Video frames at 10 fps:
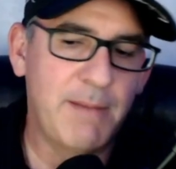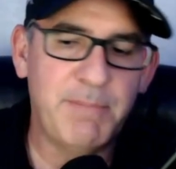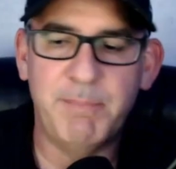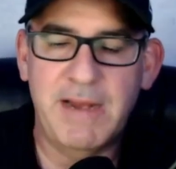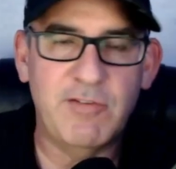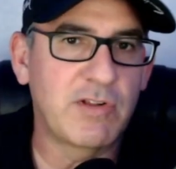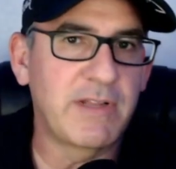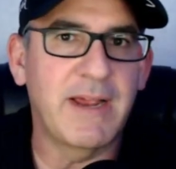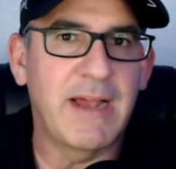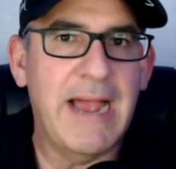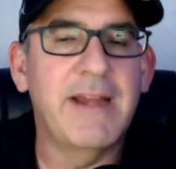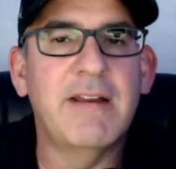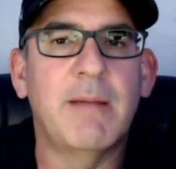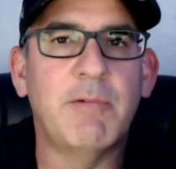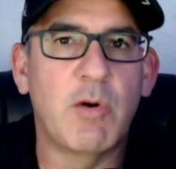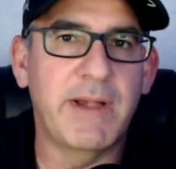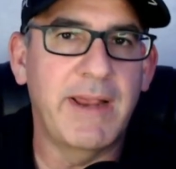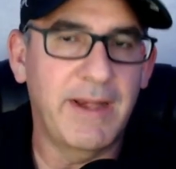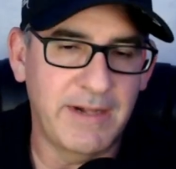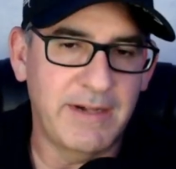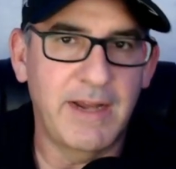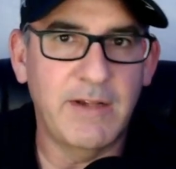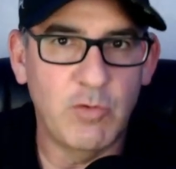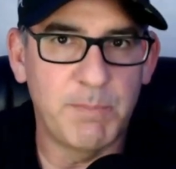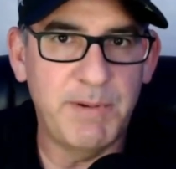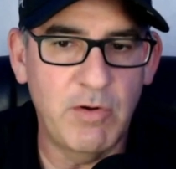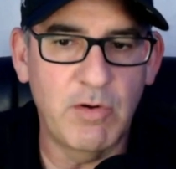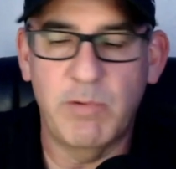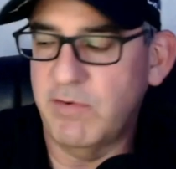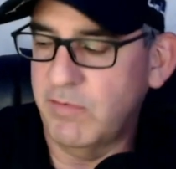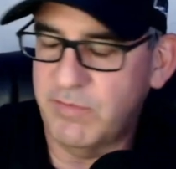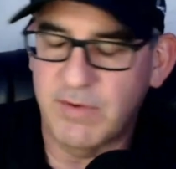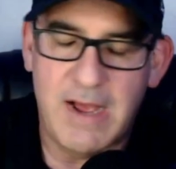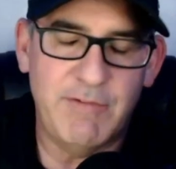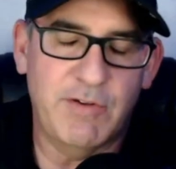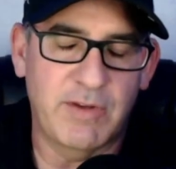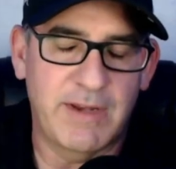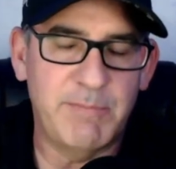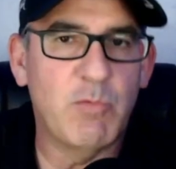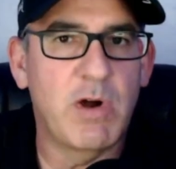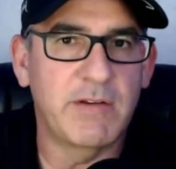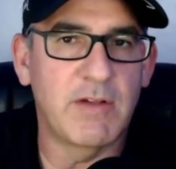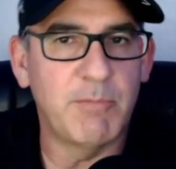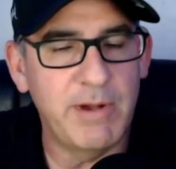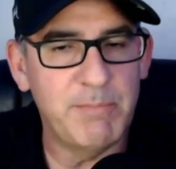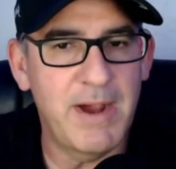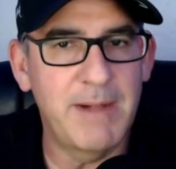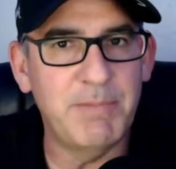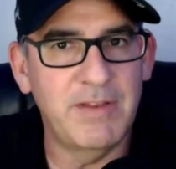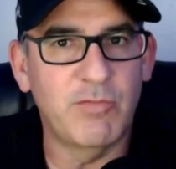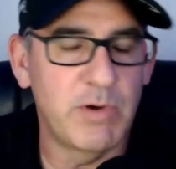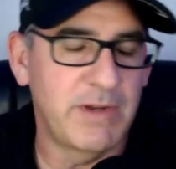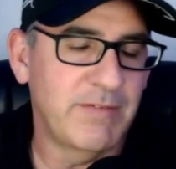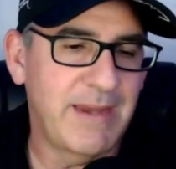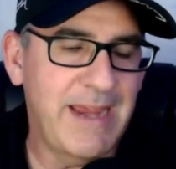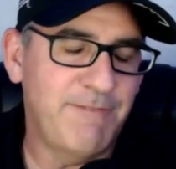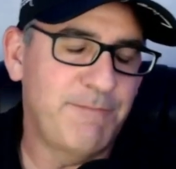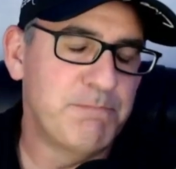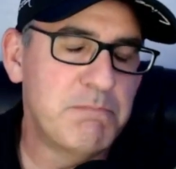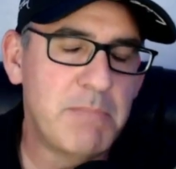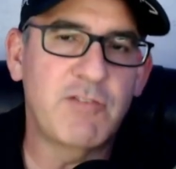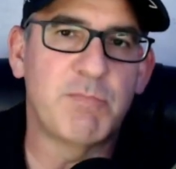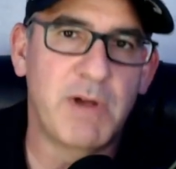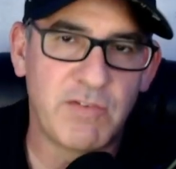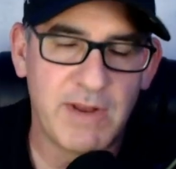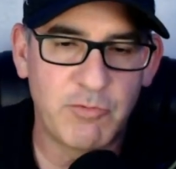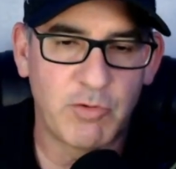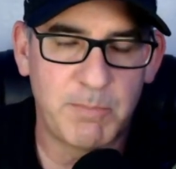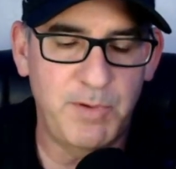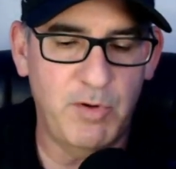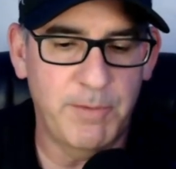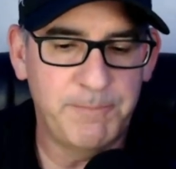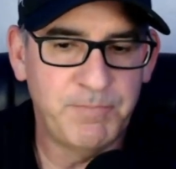But basically, I ended up going and getting a new computer, which is obviously I've been wanting to upgrade mine, but this one is a much, much nicer computer.